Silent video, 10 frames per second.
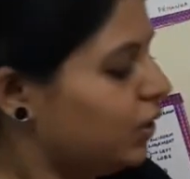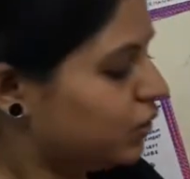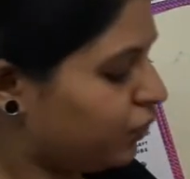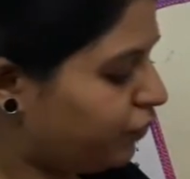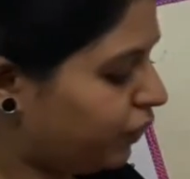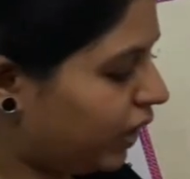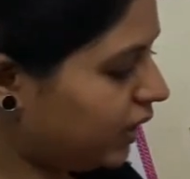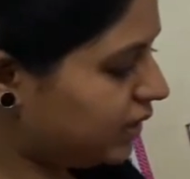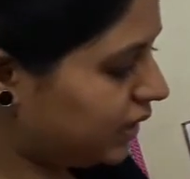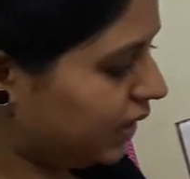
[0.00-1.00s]
So
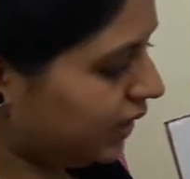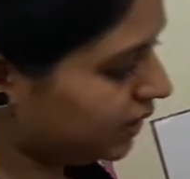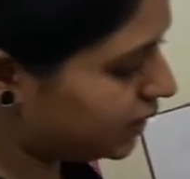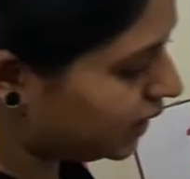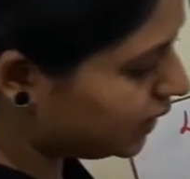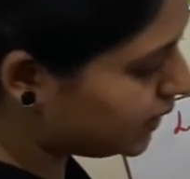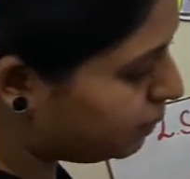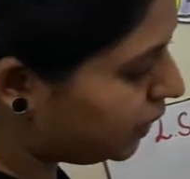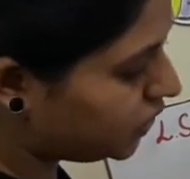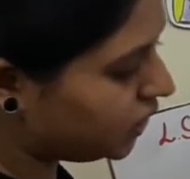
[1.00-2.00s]
first is
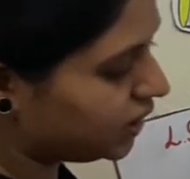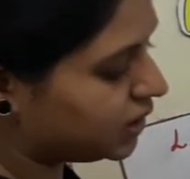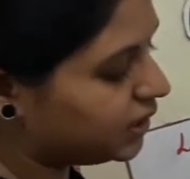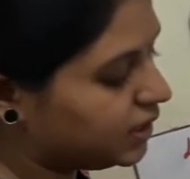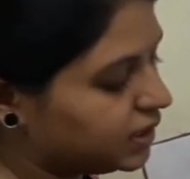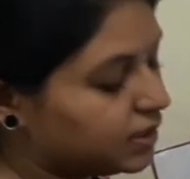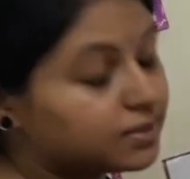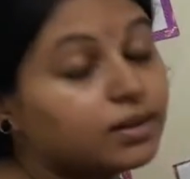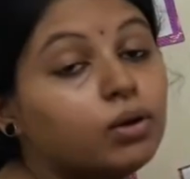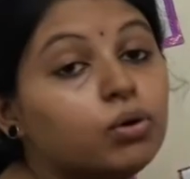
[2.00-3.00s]
species. This
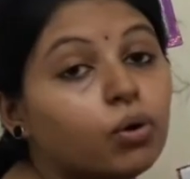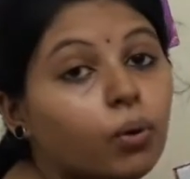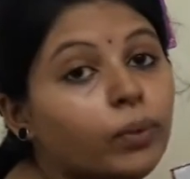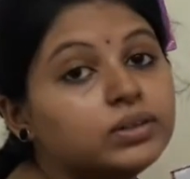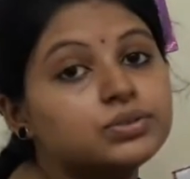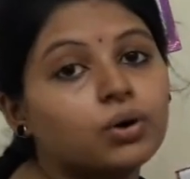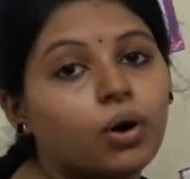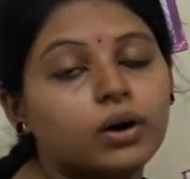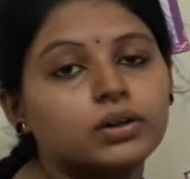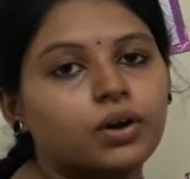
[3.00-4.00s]
is the lowest
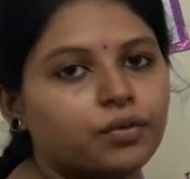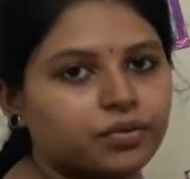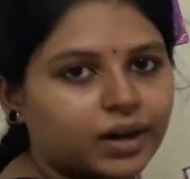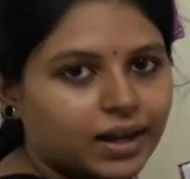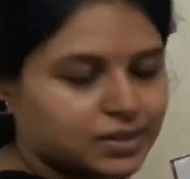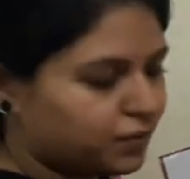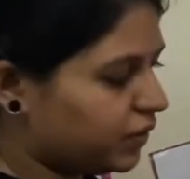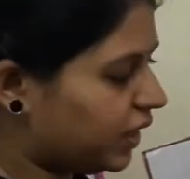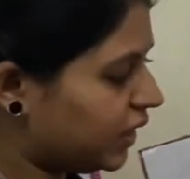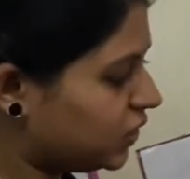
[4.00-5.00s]
order of
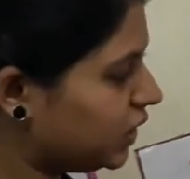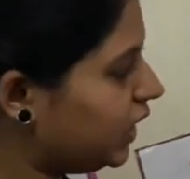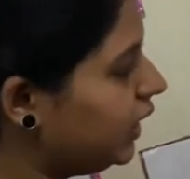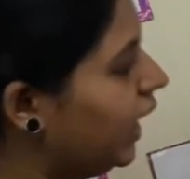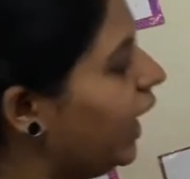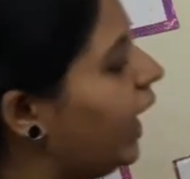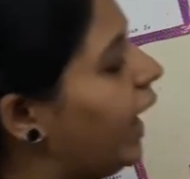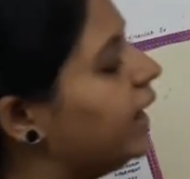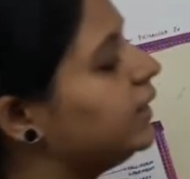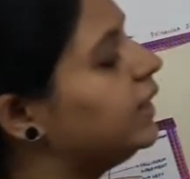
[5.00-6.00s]
classification,
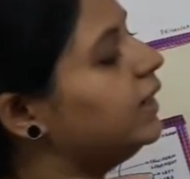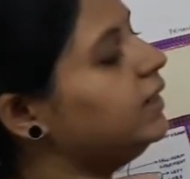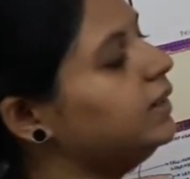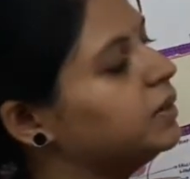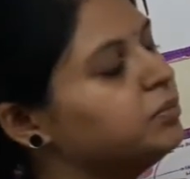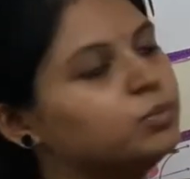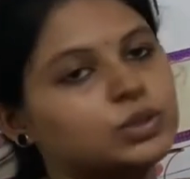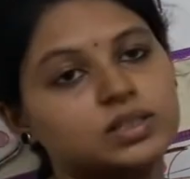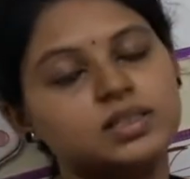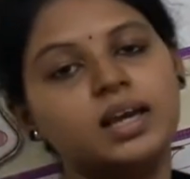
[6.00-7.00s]
and kingdom,
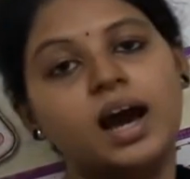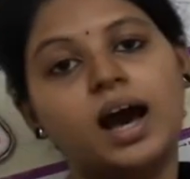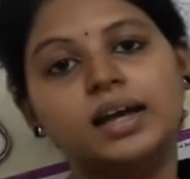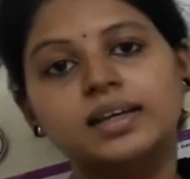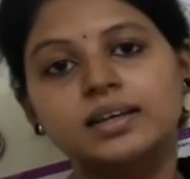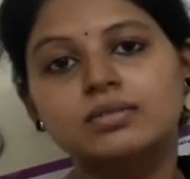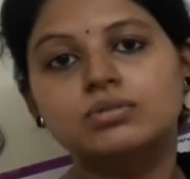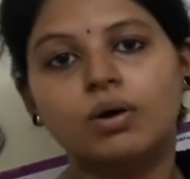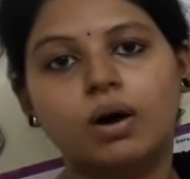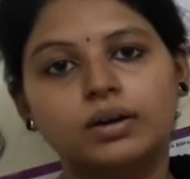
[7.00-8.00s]
which is the
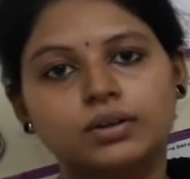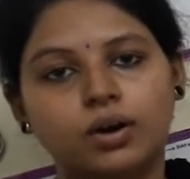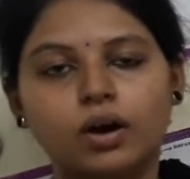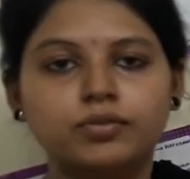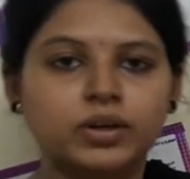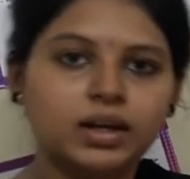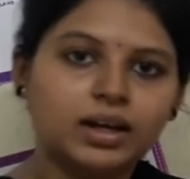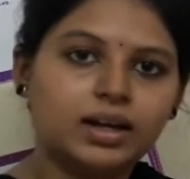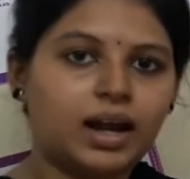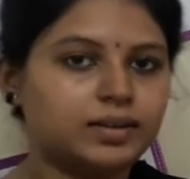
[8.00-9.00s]
highest order of
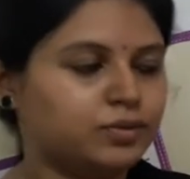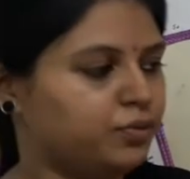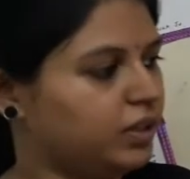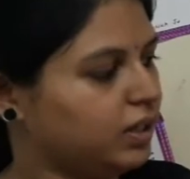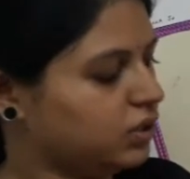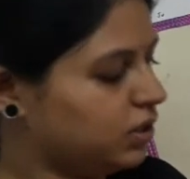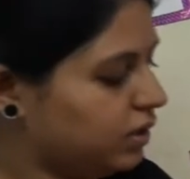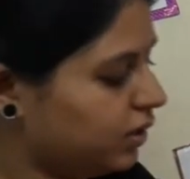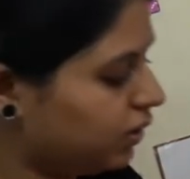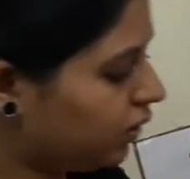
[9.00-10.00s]

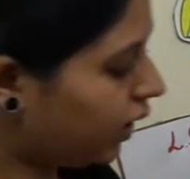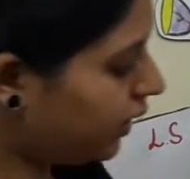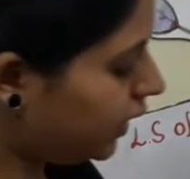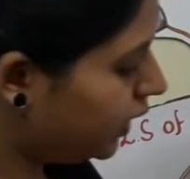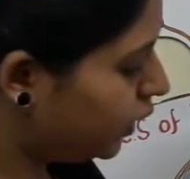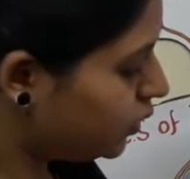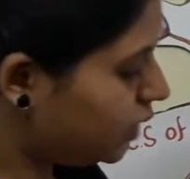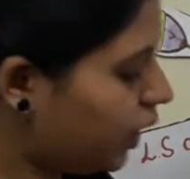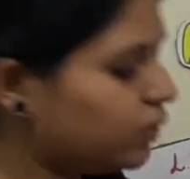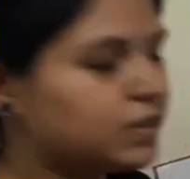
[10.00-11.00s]
classification. Got it?
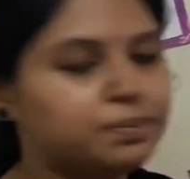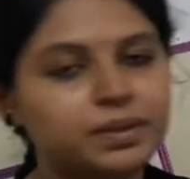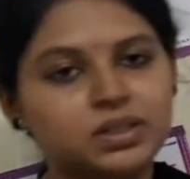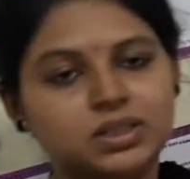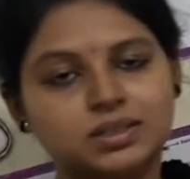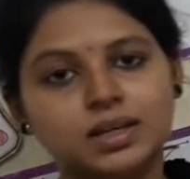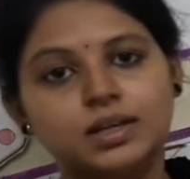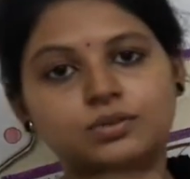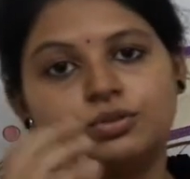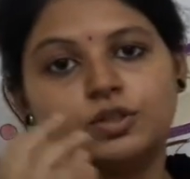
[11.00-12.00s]
So now species.
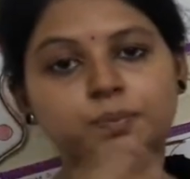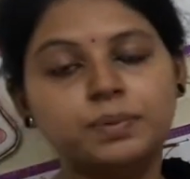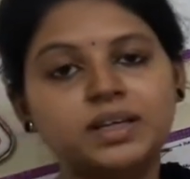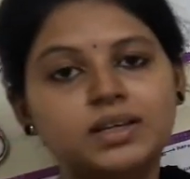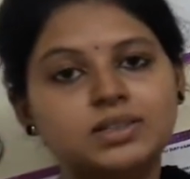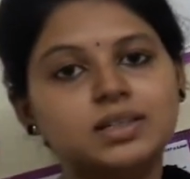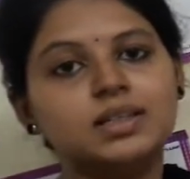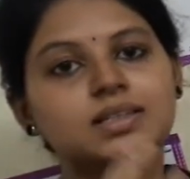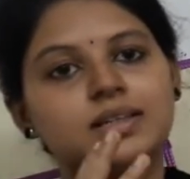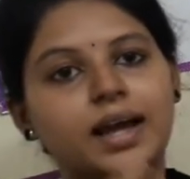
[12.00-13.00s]
So
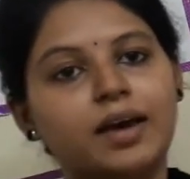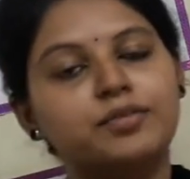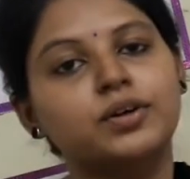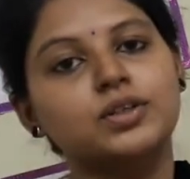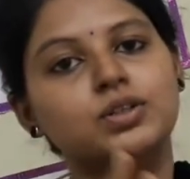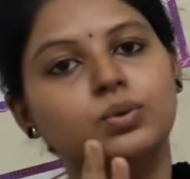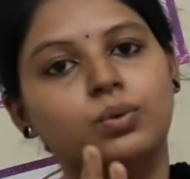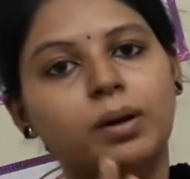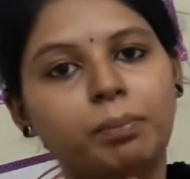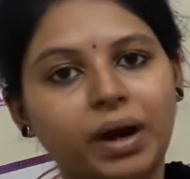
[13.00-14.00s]
species refers
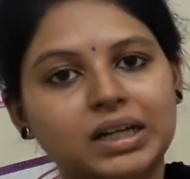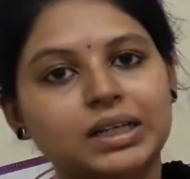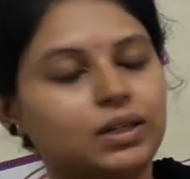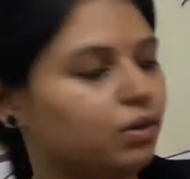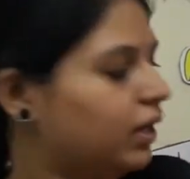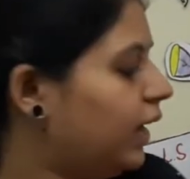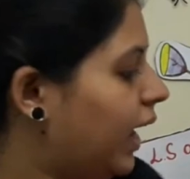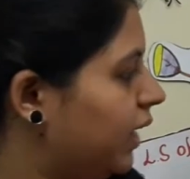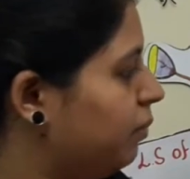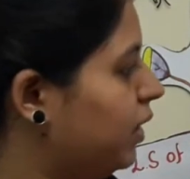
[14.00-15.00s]
to a particular
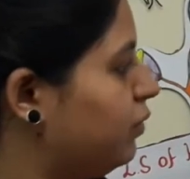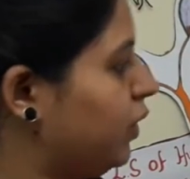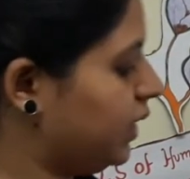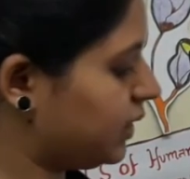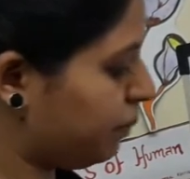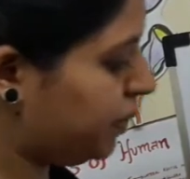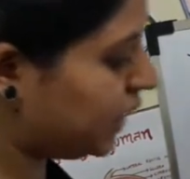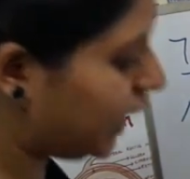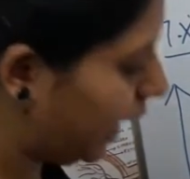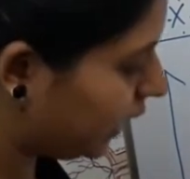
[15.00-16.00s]
animal. For
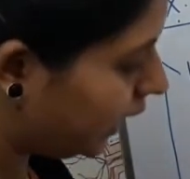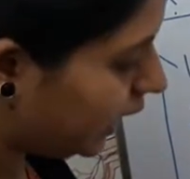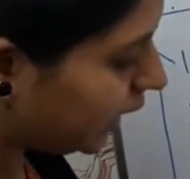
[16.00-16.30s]
example, cat.